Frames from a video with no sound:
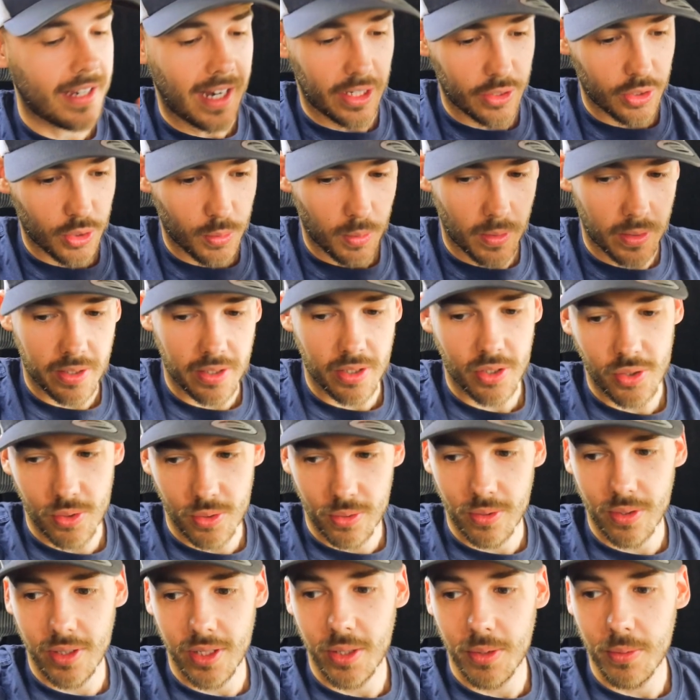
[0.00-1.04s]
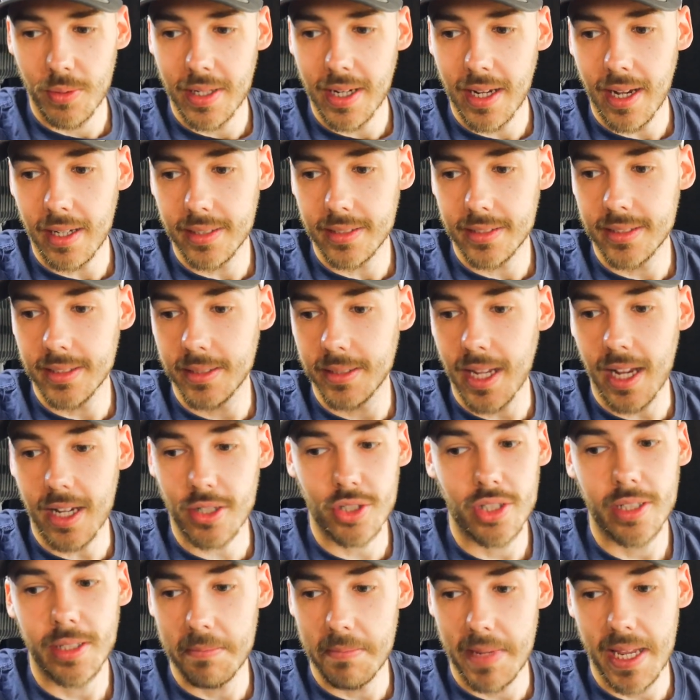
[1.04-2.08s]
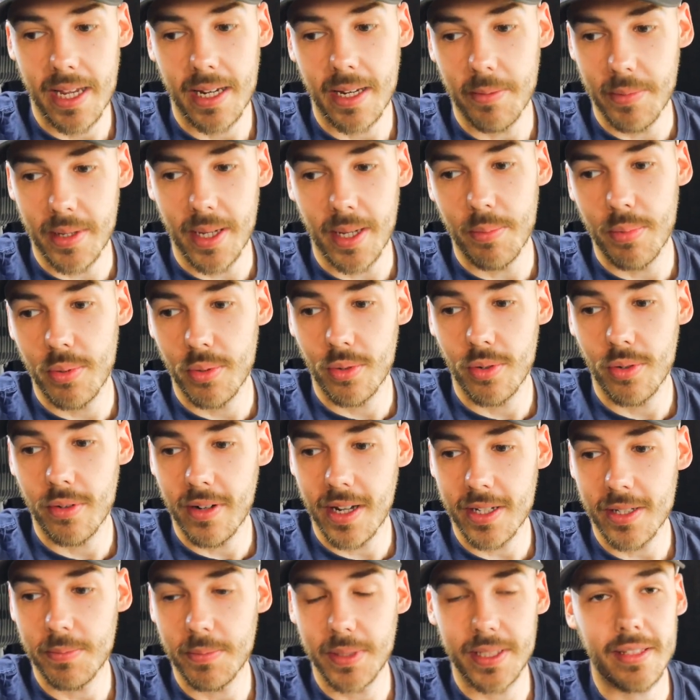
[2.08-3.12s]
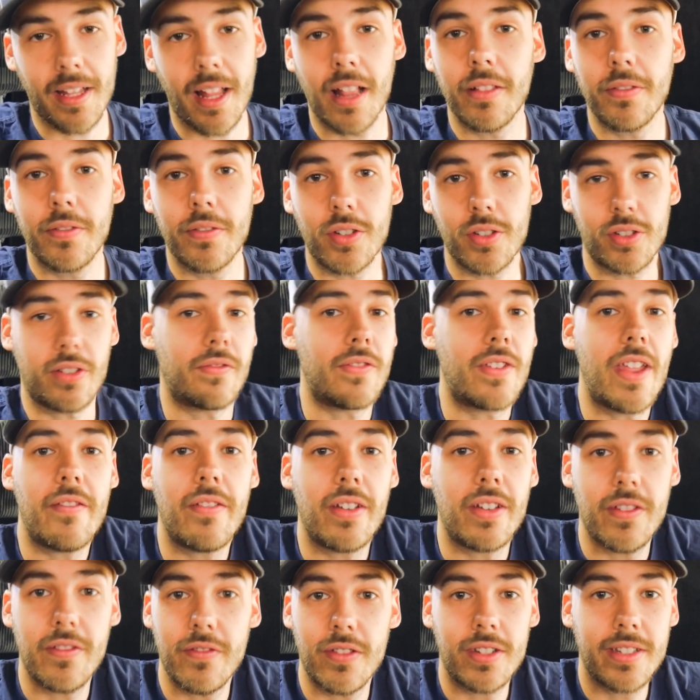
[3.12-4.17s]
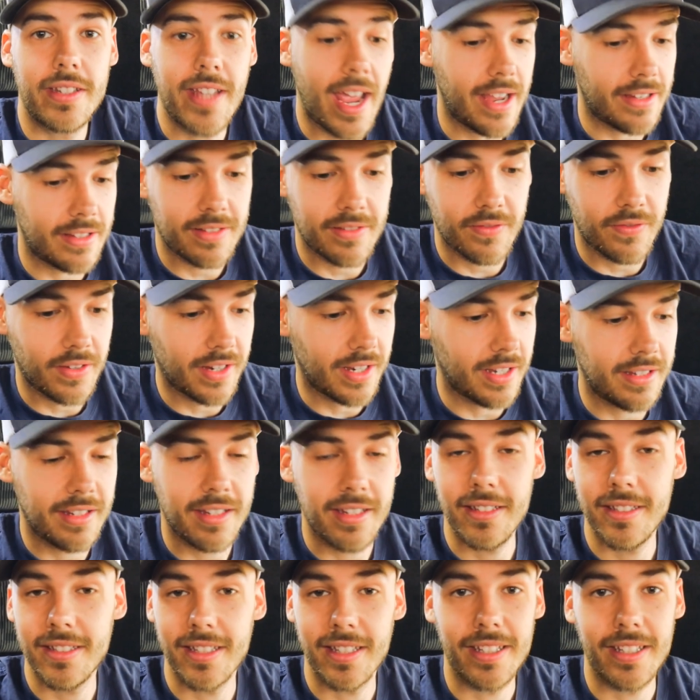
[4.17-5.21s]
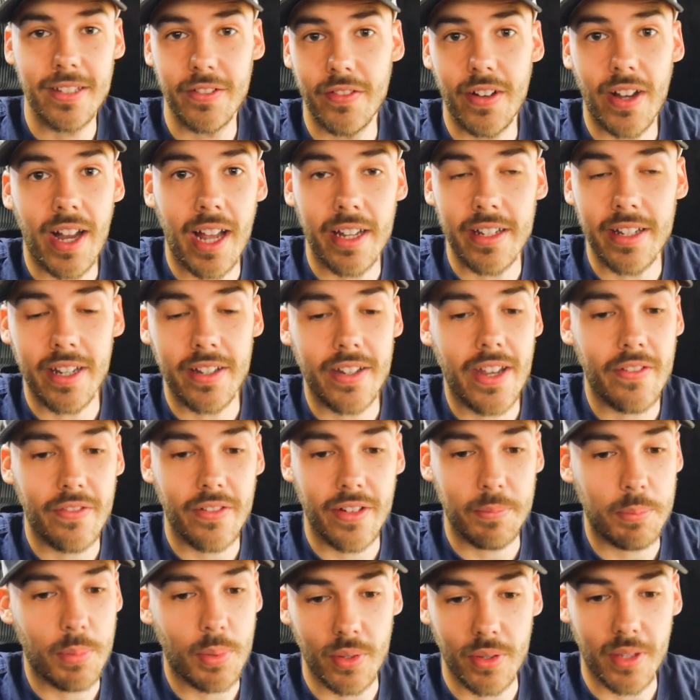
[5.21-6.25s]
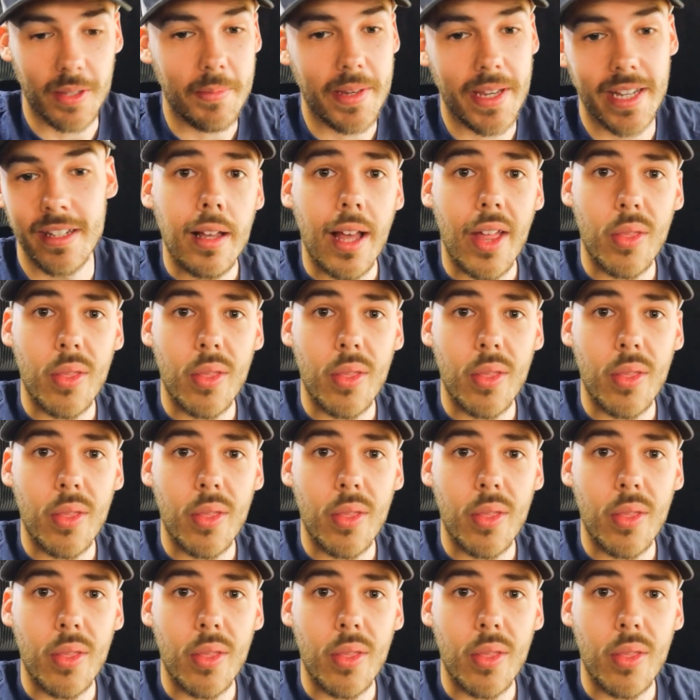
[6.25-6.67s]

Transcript: I just wanted to show you guys and actually make a bit of progress myself because I've never even test fitted these in the van. I never put them in.